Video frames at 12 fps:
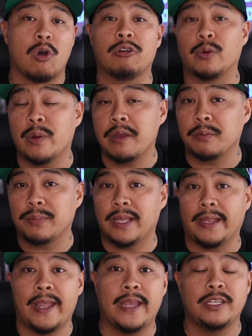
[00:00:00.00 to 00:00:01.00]
walk around and be
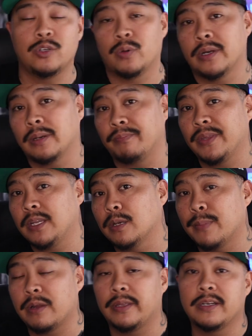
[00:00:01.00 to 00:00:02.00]
like, hey, you know what? I'm thinking
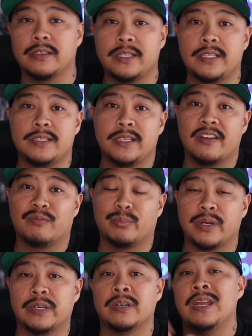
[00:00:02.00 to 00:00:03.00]
about getting a D T F
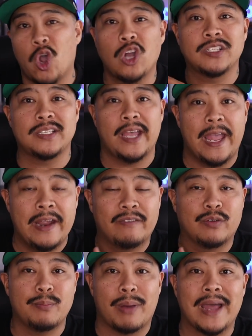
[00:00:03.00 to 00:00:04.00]
printer. Talk to
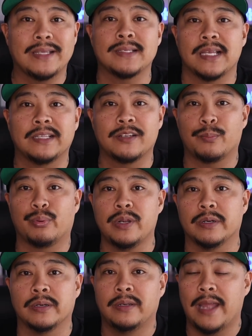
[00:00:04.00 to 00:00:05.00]
everybody selling a
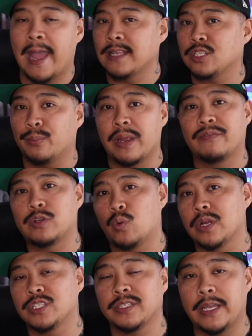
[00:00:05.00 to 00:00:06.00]
printer. Ask them every
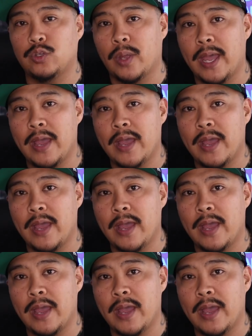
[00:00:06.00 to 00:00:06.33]
question that you